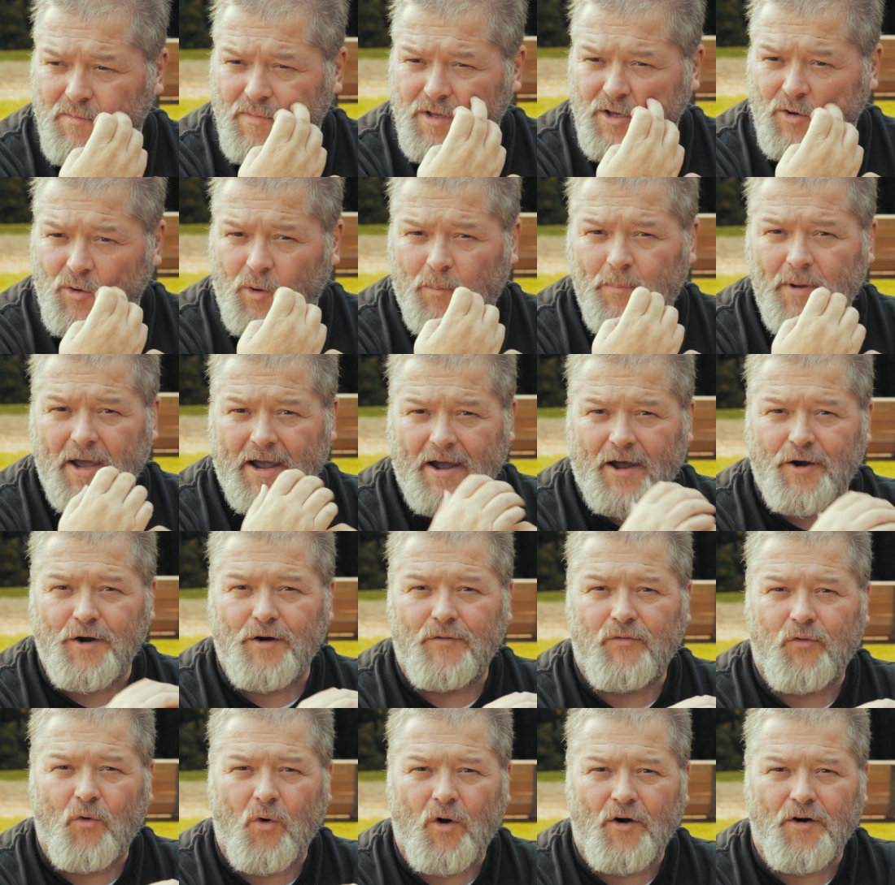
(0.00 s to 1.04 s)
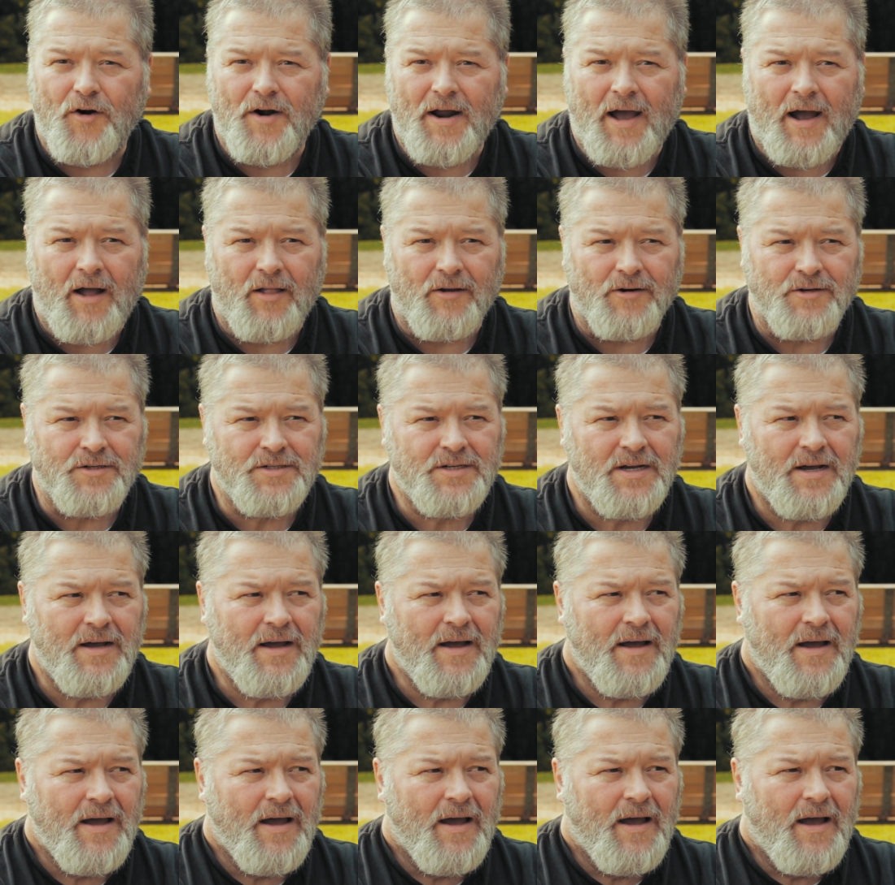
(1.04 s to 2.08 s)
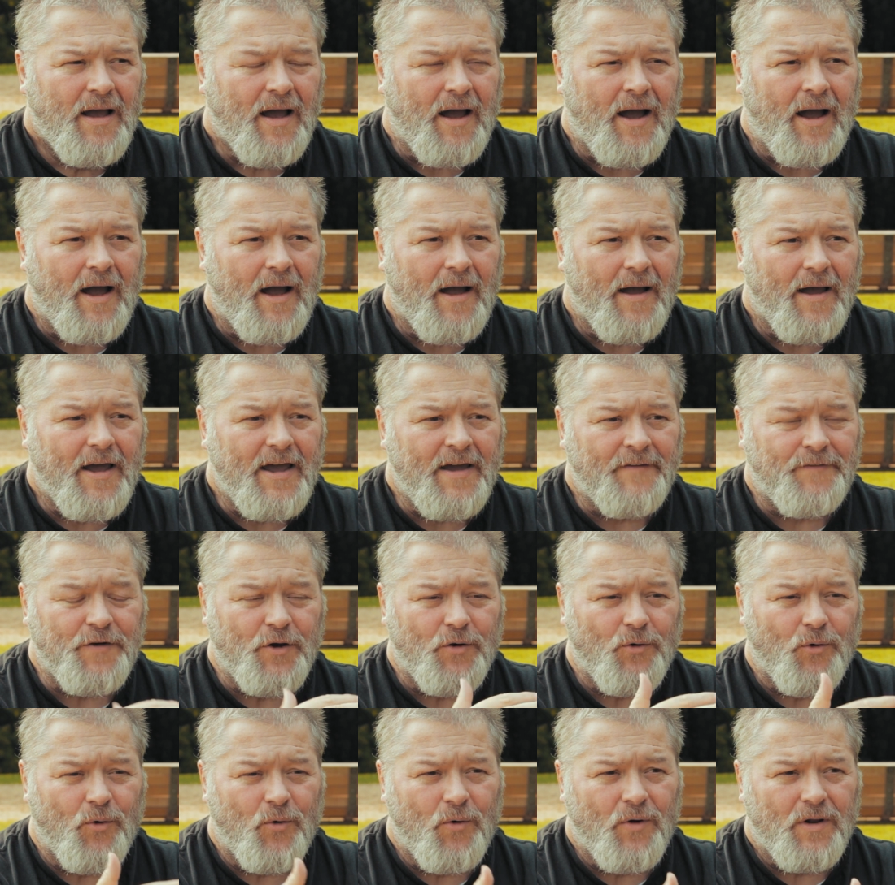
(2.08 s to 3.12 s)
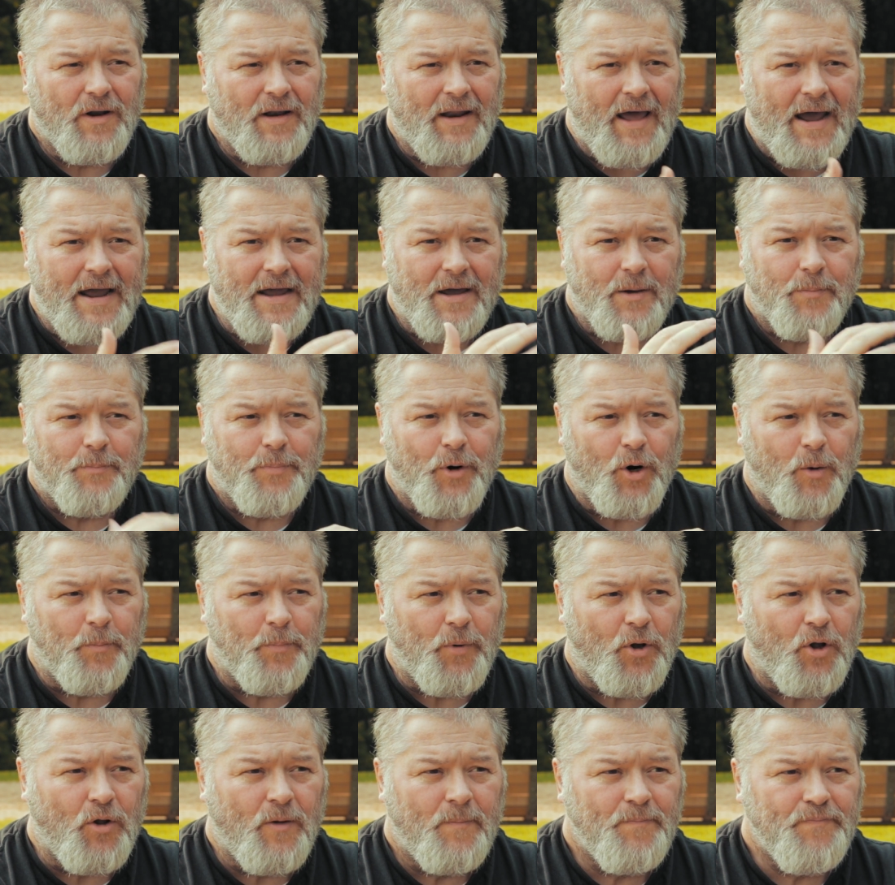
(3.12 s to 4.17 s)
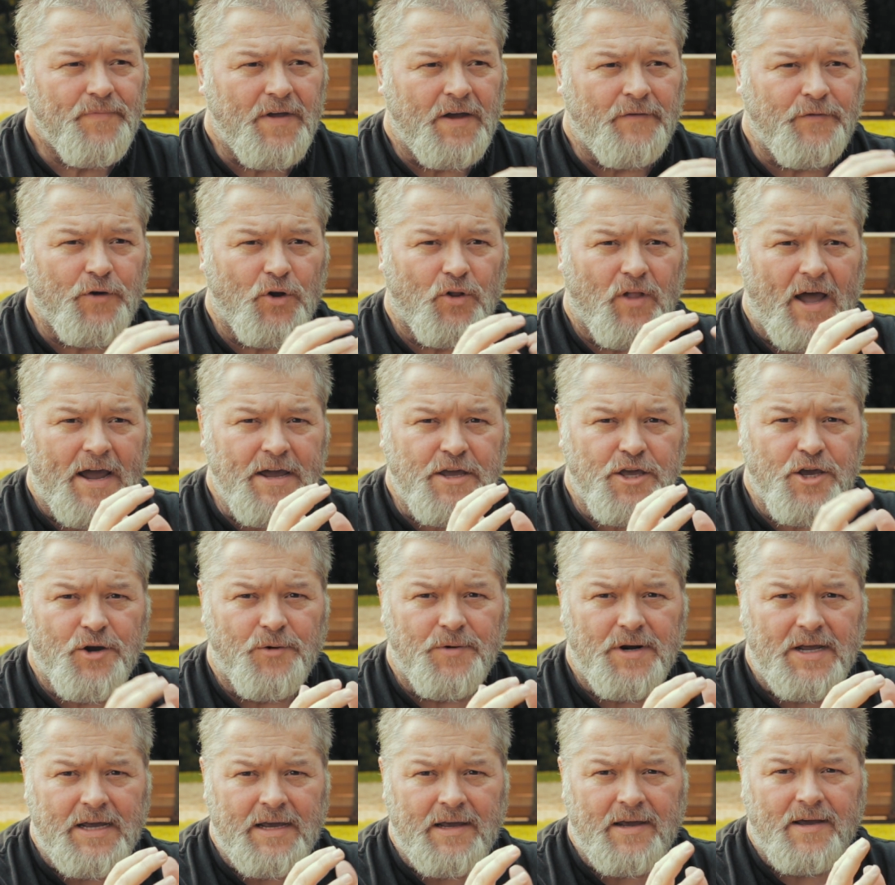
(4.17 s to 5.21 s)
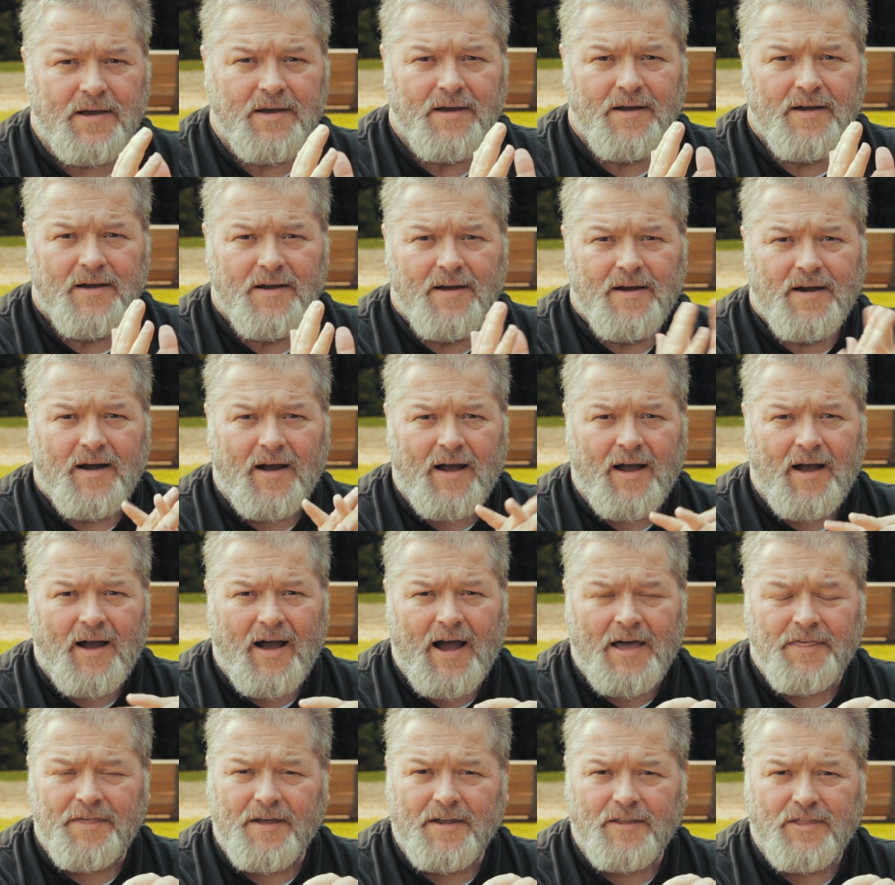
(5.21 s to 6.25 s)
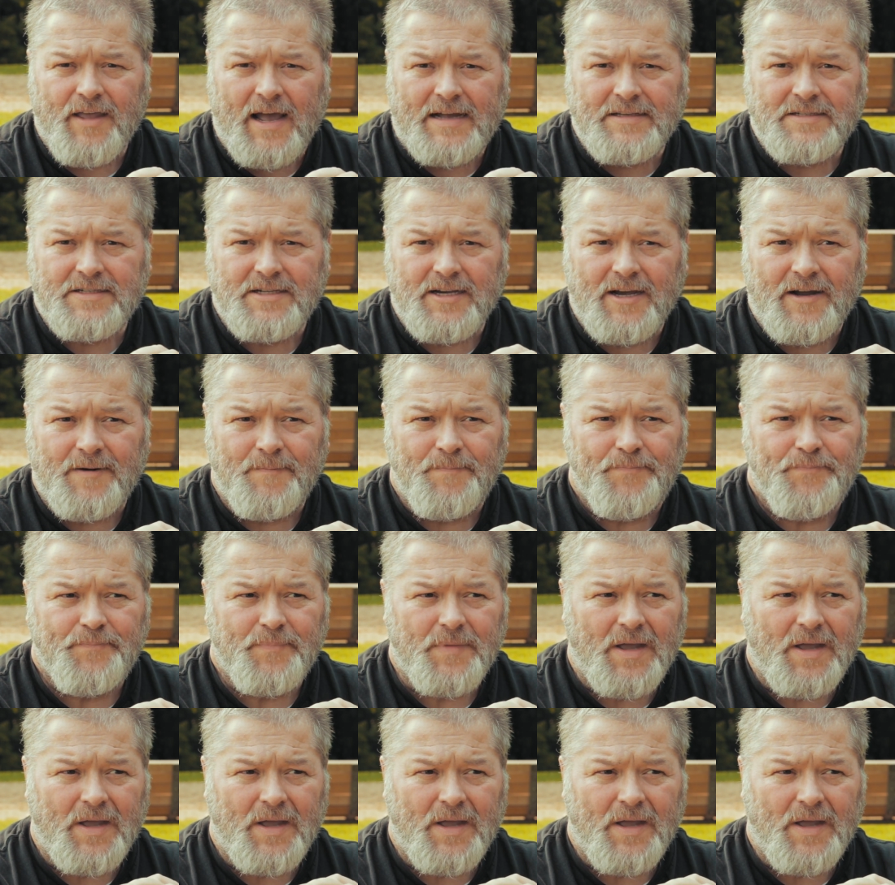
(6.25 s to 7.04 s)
You'll pay under $400. If you like purple, if you like unique, I think that's it.